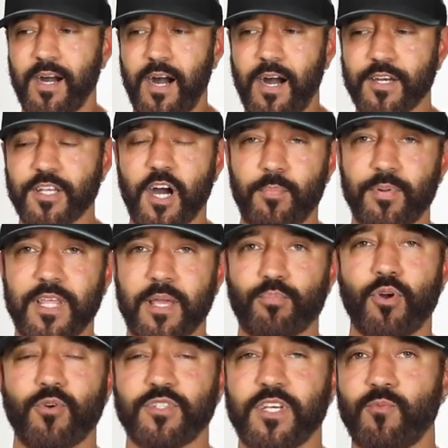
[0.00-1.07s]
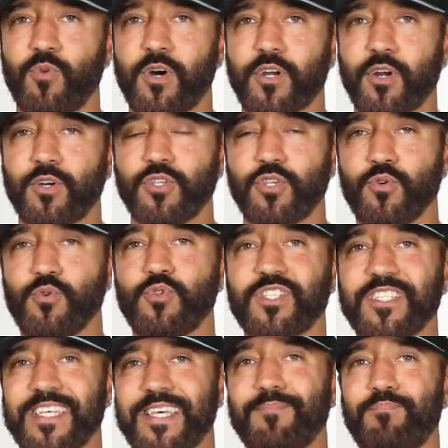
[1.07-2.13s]
Uncoupling protein one, or U
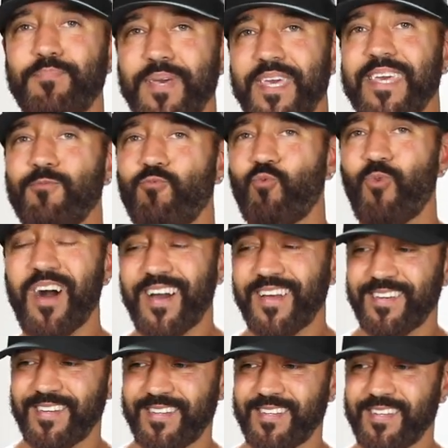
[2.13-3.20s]
C P one,